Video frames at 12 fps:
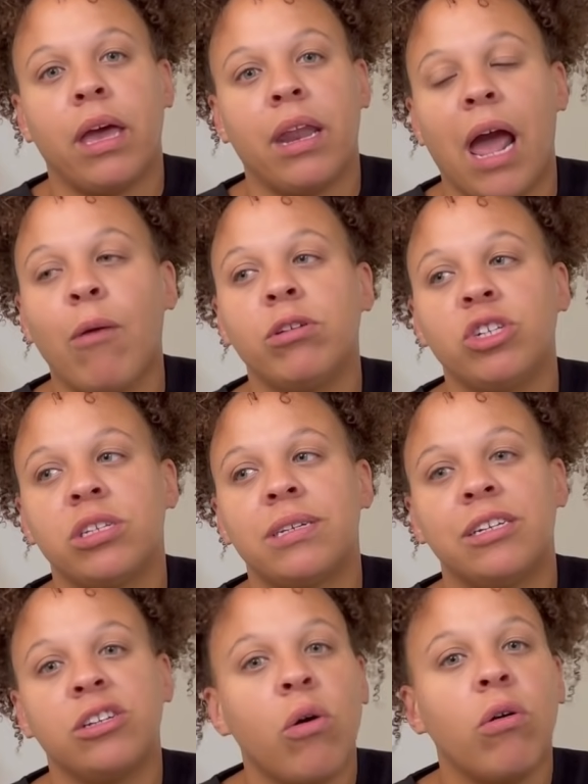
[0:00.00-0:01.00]
And I would just
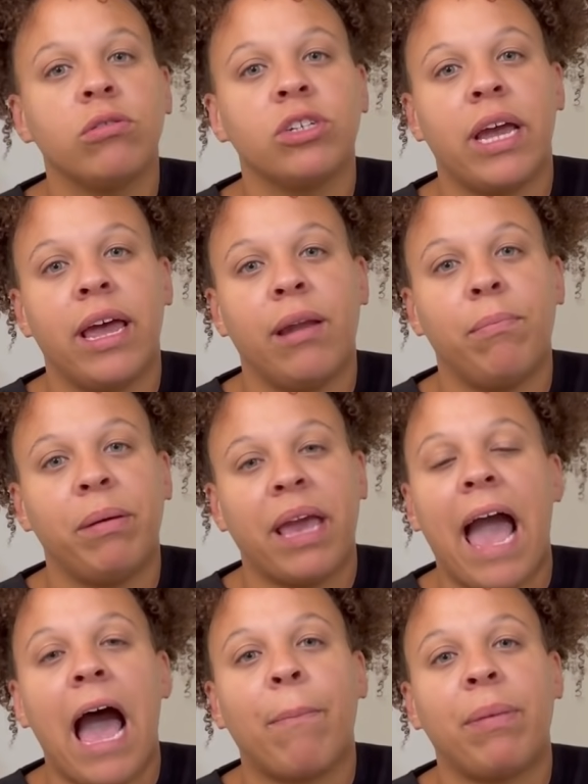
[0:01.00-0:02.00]
indulge and be
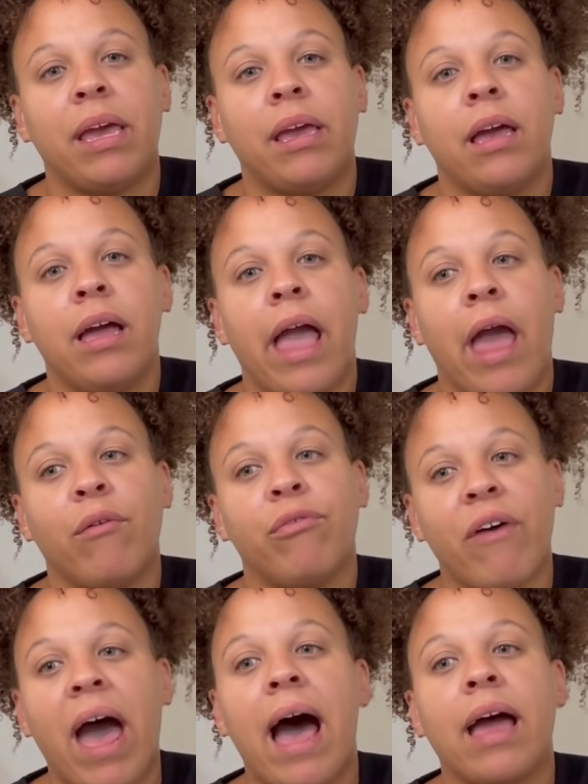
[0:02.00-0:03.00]
happy and
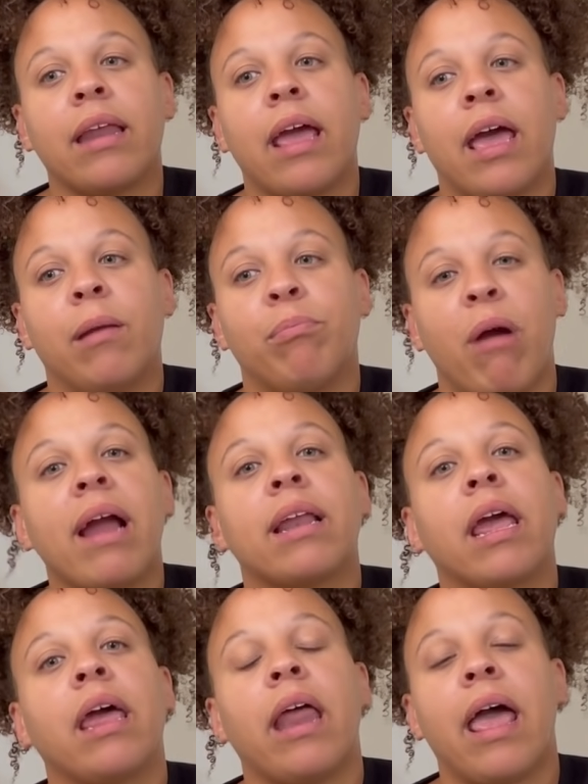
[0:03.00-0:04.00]
fat and pregnant.